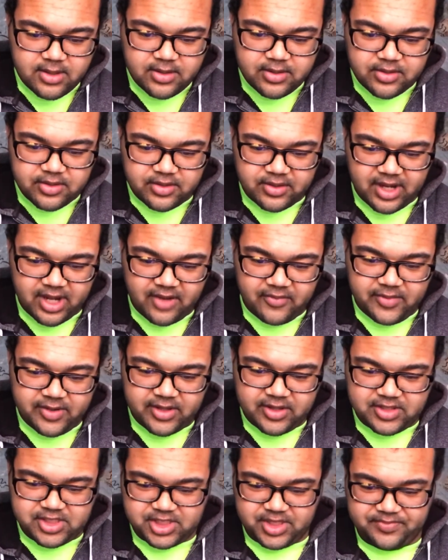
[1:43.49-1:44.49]
So now
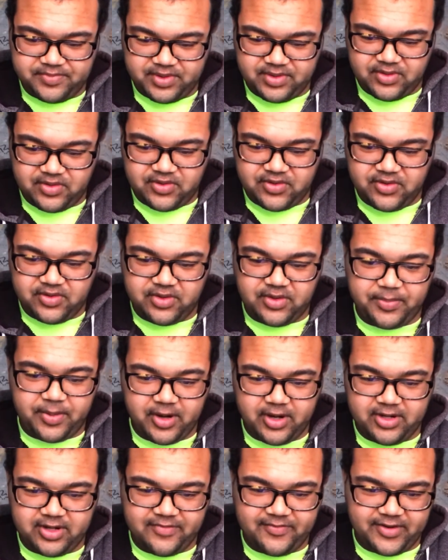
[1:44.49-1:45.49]
we jump into the
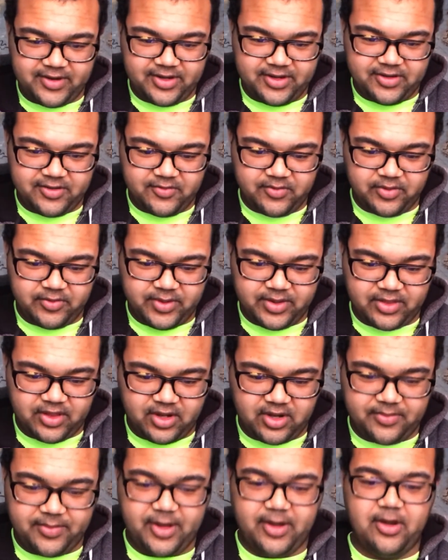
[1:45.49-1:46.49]
part of the video where we
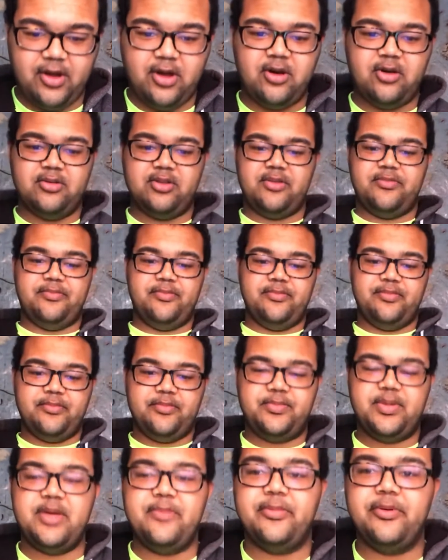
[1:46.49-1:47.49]
talk about all the
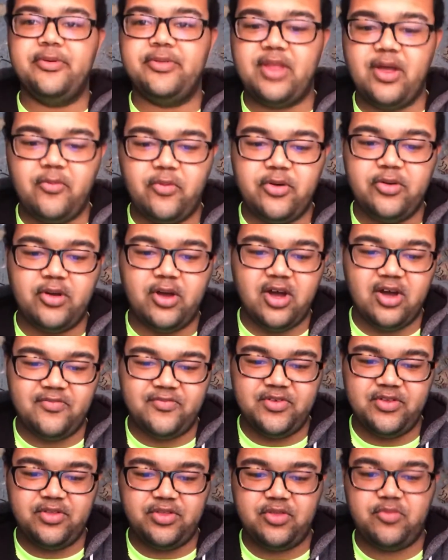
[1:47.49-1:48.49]
people that were in
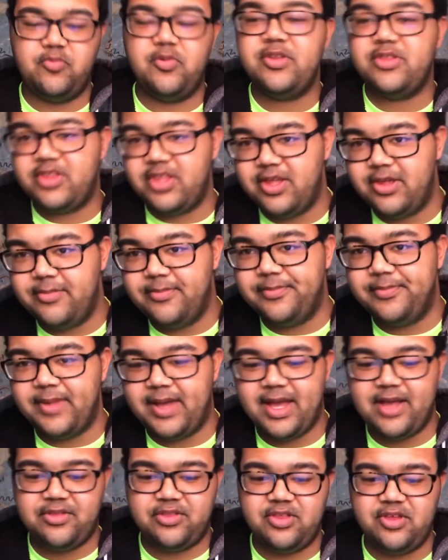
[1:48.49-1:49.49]
office with him
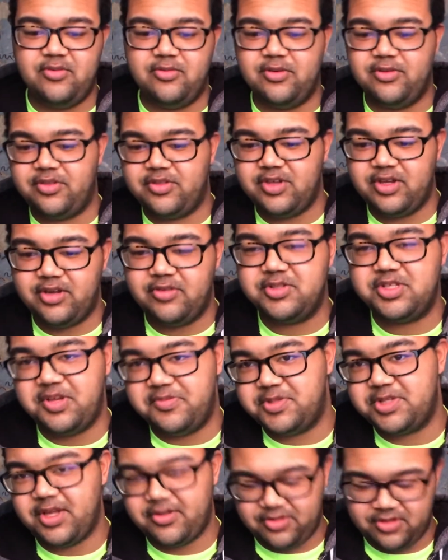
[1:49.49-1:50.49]
as he was, you know, Chief
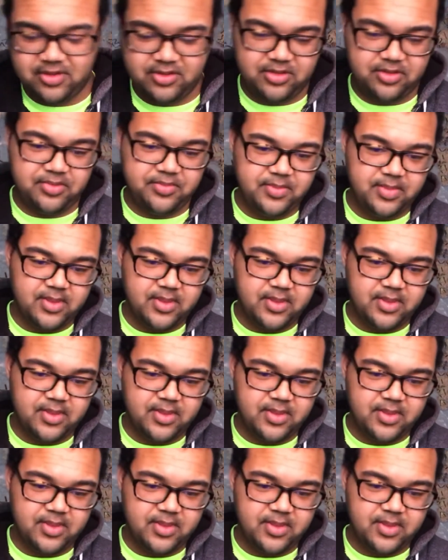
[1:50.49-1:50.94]
Justice.